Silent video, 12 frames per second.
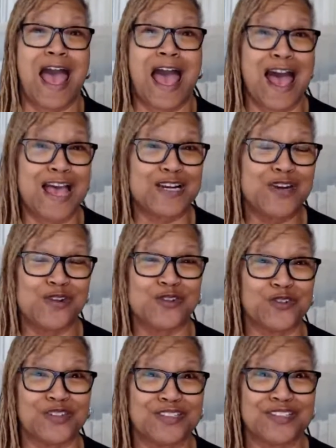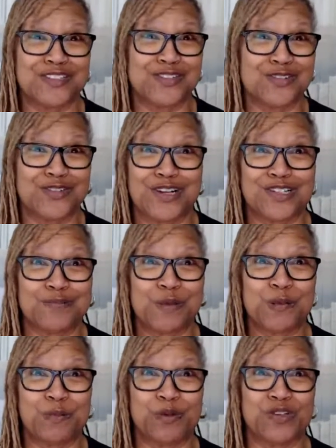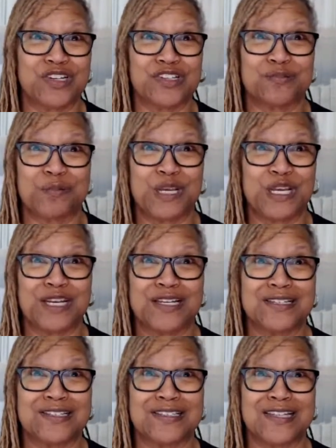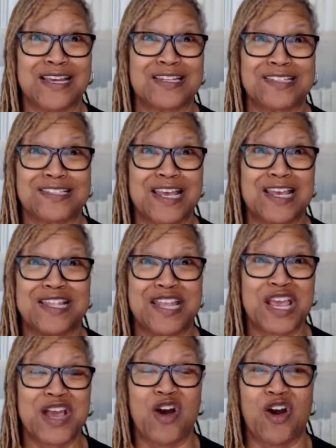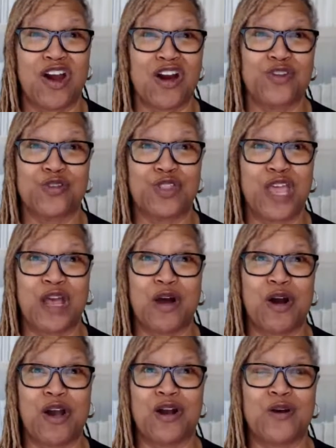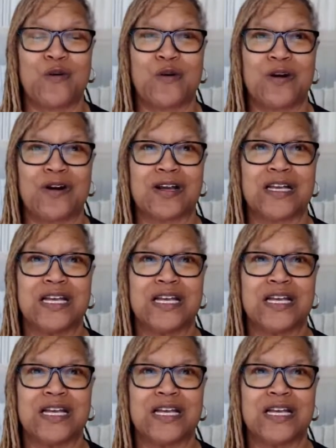I don't trust people just because they say they are who they are, or